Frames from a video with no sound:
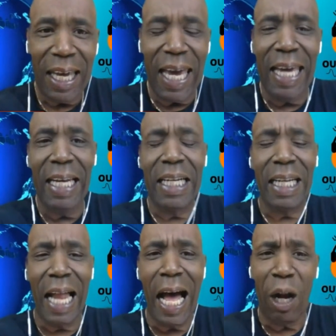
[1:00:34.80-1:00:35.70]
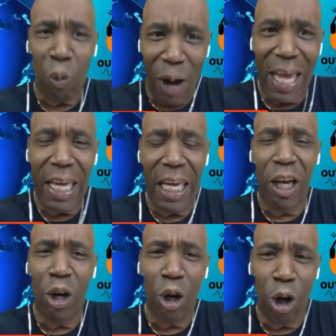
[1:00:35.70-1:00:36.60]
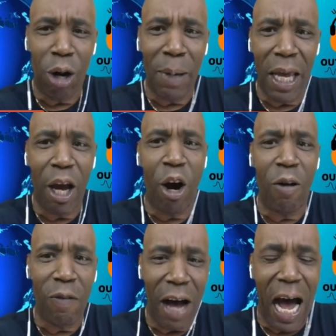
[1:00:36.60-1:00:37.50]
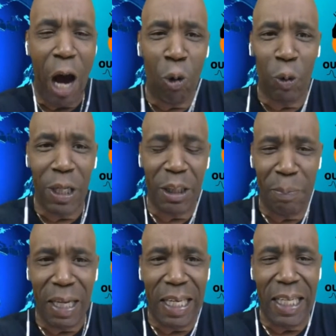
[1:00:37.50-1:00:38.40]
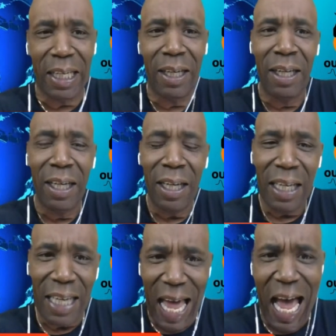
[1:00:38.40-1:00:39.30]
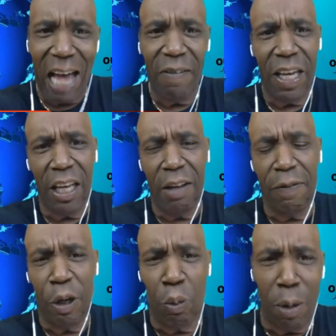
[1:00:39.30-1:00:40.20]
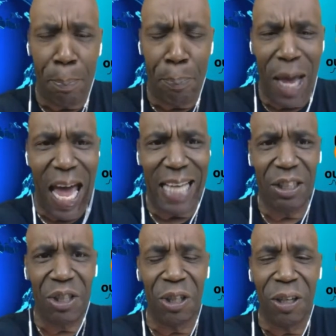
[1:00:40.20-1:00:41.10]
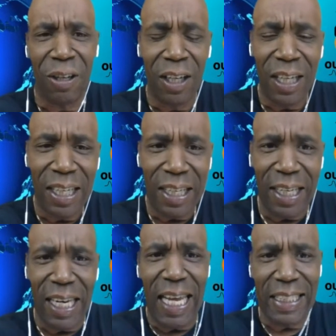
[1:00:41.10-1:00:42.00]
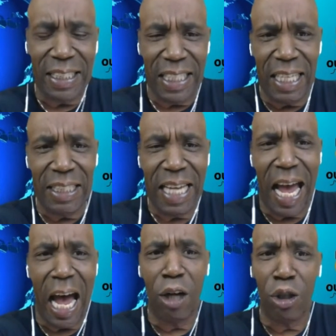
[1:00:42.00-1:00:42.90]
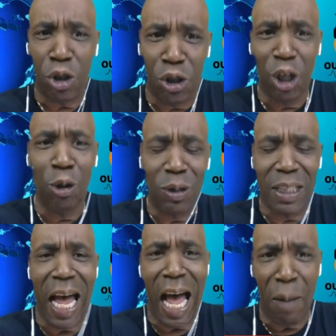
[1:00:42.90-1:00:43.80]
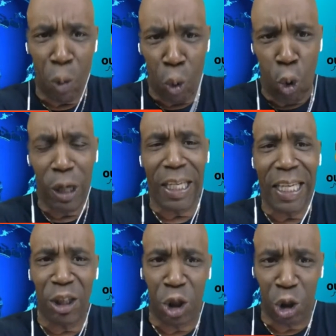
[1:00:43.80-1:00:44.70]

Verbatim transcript: 8 o'clock, right here, Urban Health Outreach Media. Live interview with Pastor Nick Gentile, two-time organ